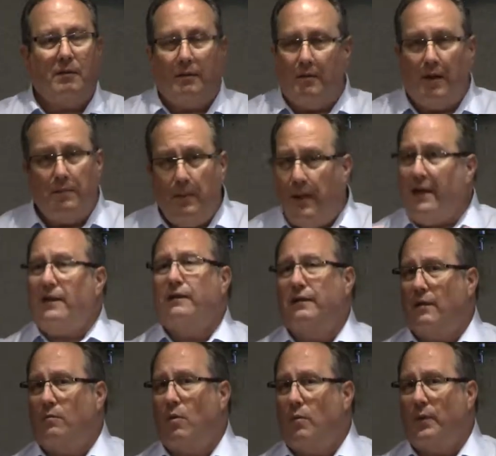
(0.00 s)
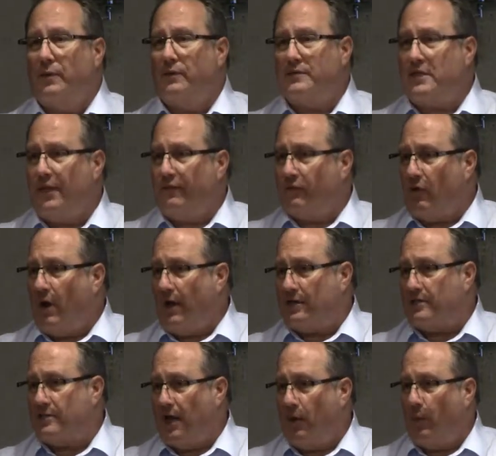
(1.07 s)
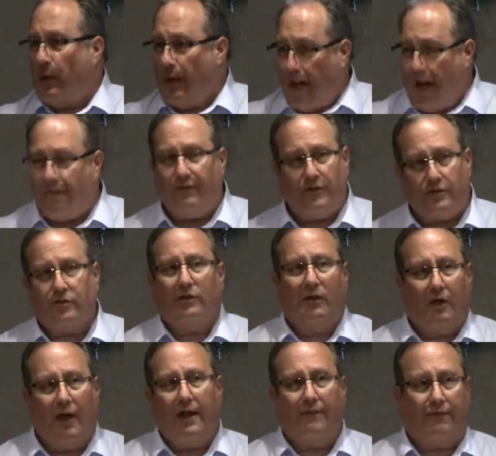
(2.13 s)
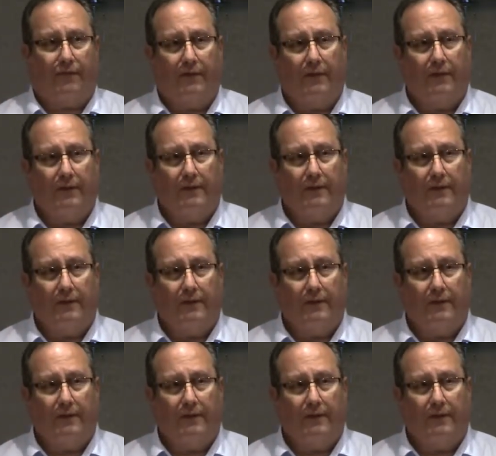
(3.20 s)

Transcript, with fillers: immediately when we receive Christ, that we have eternal life?